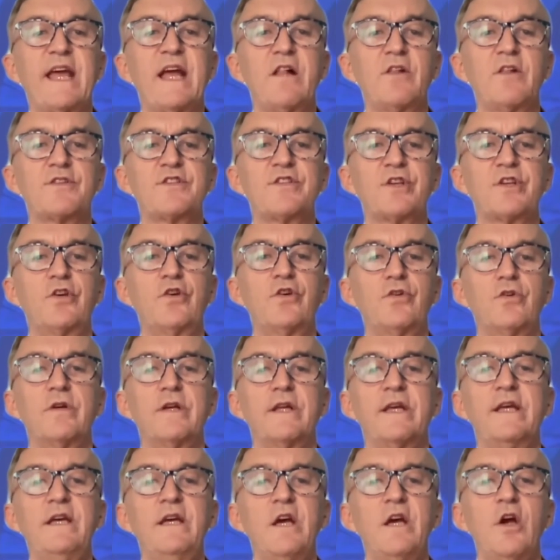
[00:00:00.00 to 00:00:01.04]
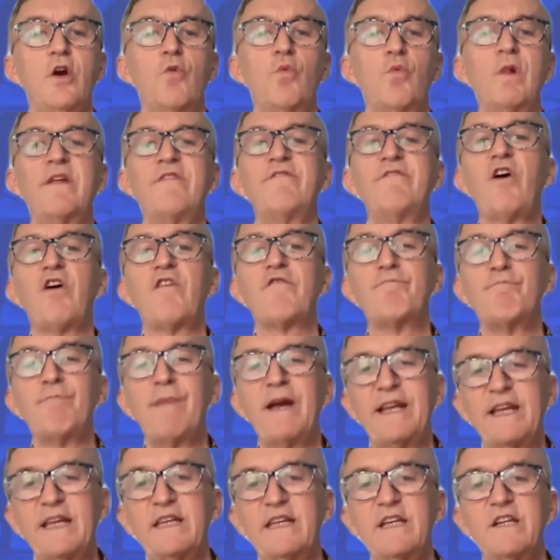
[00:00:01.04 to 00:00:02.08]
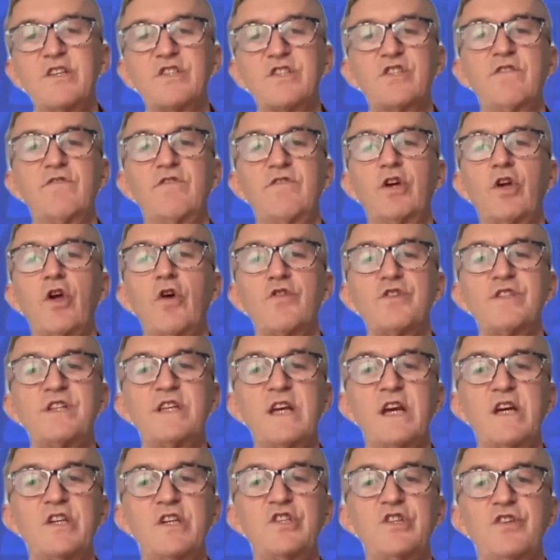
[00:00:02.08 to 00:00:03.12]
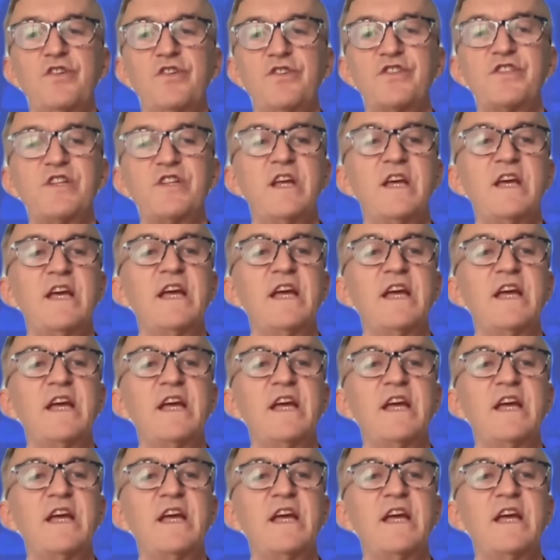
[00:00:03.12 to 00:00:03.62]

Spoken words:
health security will involve many years of negotiations,